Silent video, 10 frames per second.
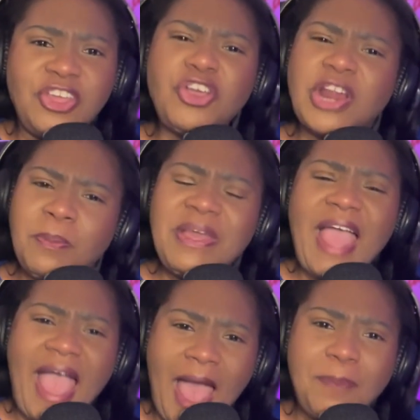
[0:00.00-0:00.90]
You're going to be
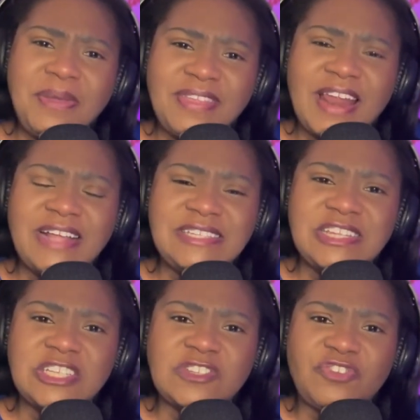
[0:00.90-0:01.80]
happy that I
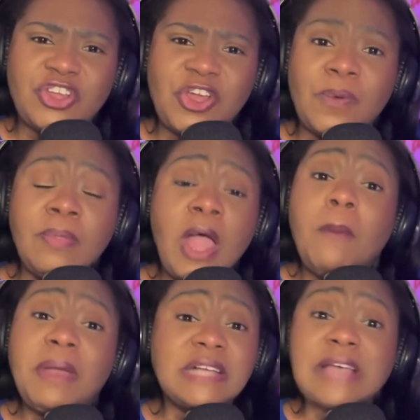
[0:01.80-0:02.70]
did this for you
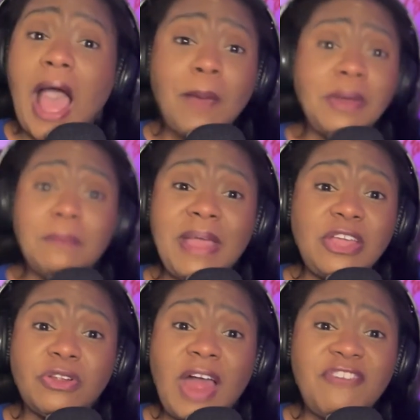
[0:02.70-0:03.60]
because I'm going to
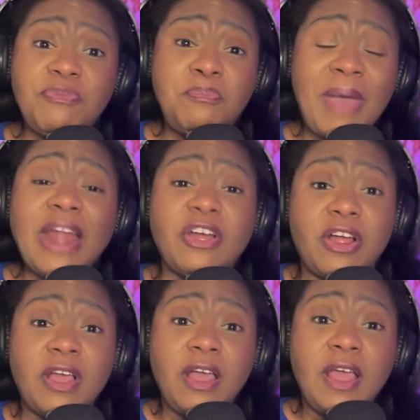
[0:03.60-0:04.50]
make your life better.